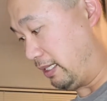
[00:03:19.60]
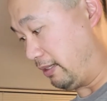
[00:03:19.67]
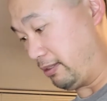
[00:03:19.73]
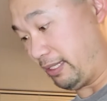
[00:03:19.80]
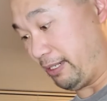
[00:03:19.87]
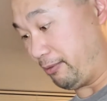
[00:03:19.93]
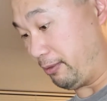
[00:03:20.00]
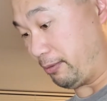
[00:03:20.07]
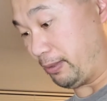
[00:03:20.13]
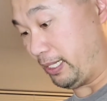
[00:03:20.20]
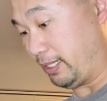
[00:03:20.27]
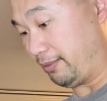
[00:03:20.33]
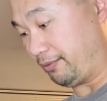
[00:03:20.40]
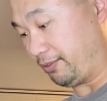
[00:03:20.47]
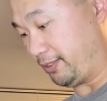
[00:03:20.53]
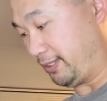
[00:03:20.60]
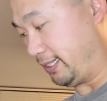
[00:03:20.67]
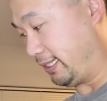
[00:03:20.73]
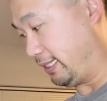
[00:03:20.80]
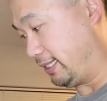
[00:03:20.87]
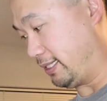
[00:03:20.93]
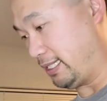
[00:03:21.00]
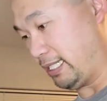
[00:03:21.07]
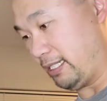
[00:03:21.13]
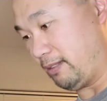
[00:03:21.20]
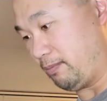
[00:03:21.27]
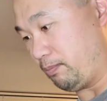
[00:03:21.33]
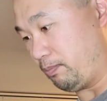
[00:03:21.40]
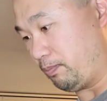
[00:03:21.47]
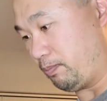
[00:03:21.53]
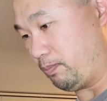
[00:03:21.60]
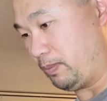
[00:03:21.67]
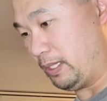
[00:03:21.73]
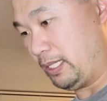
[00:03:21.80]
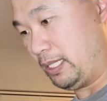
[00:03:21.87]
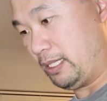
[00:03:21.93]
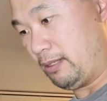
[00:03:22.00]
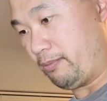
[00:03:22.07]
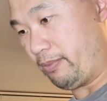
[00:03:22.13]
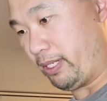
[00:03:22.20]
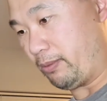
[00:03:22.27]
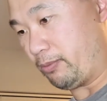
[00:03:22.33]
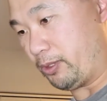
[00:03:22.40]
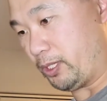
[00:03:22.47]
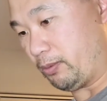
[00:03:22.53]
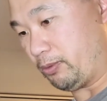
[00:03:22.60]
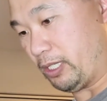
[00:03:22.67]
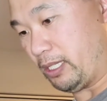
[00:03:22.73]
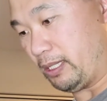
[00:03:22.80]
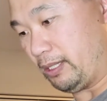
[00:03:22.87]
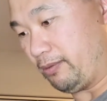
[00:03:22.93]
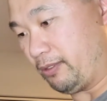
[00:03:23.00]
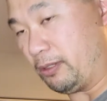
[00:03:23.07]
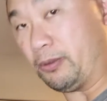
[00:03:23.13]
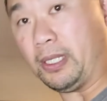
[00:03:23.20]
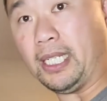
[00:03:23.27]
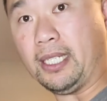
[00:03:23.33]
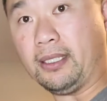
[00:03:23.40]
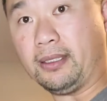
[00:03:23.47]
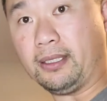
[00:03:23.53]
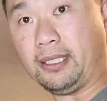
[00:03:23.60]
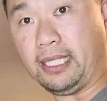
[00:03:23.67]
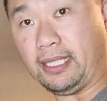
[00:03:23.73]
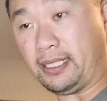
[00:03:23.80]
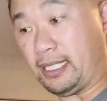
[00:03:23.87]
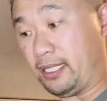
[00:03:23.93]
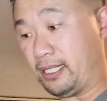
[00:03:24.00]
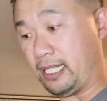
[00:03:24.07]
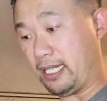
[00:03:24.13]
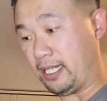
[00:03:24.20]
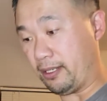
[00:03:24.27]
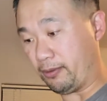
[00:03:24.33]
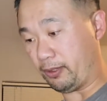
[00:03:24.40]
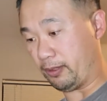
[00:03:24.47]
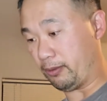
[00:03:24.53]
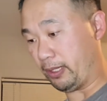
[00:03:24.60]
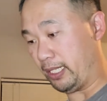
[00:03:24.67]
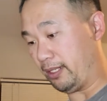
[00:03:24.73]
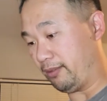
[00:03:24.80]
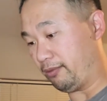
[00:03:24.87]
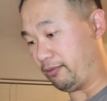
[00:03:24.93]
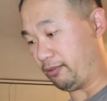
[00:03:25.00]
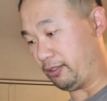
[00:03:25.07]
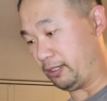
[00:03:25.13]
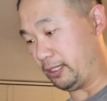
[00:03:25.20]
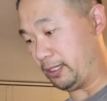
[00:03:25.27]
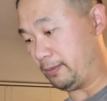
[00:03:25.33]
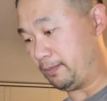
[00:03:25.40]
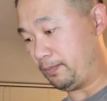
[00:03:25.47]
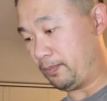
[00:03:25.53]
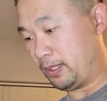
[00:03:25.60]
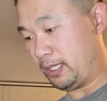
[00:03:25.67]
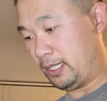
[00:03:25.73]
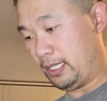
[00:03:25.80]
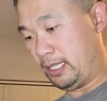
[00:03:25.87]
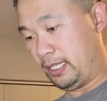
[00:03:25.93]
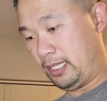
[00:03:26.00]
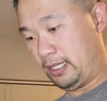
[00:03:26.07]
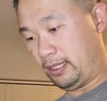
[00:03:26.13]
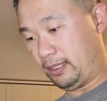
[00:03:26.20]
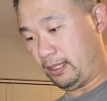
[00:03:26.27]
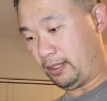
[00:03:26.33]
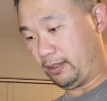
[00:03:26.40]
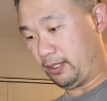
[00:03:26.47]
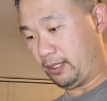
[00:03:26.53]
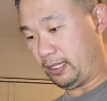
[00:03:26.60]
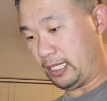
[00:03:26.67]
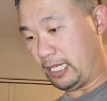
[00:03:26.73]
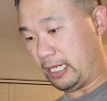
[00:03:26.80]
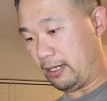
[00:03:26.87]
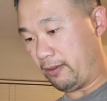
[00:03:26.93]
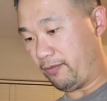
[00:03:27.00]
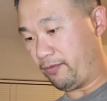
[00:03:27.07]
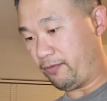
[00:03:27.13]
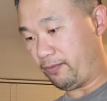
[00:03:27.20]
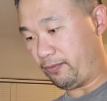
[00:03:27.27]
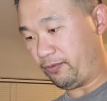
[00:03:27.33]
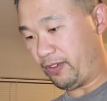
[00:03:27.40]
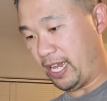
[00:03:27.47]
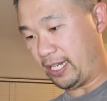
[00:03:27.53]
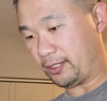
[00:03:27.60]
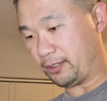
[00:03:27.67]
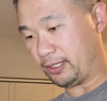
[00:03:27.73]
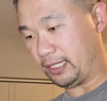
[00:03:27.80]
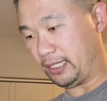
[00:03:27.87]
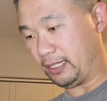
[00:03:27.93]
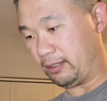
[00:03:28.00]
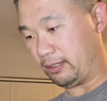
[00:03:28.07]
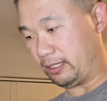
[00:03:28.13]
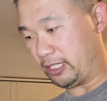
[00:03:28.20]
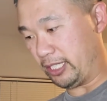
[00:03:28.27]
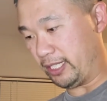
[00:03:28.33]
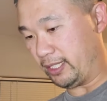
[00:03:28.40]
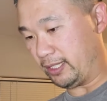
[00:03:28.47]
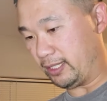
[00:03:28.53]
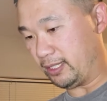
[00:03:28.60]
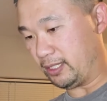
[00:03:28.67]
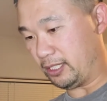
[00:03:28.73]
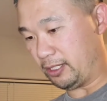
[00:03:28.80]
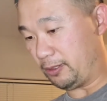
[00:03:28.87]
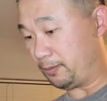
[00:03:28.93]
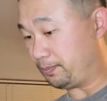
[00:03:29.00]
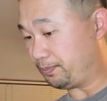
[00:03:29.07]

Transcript: they were waiting for this main board probably for a while. They said they were waiting for their factory in China, so